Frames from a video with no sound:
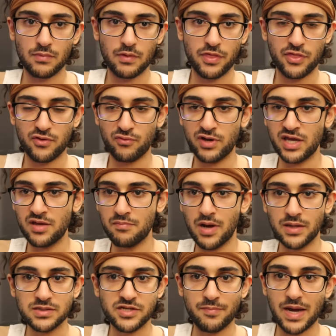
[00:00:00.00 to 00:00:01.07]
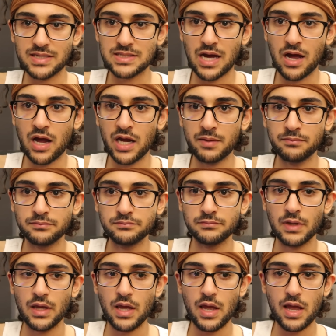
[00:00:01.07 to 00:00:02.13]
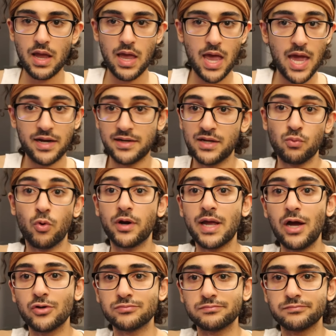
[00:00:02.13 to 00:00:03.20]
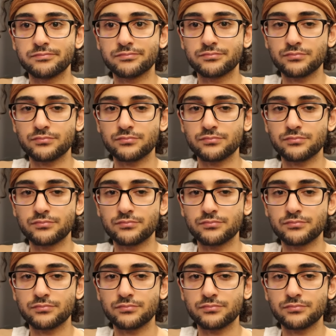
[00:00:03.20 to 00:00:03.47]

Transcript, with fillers: 3 months of my time, and it didn't work out.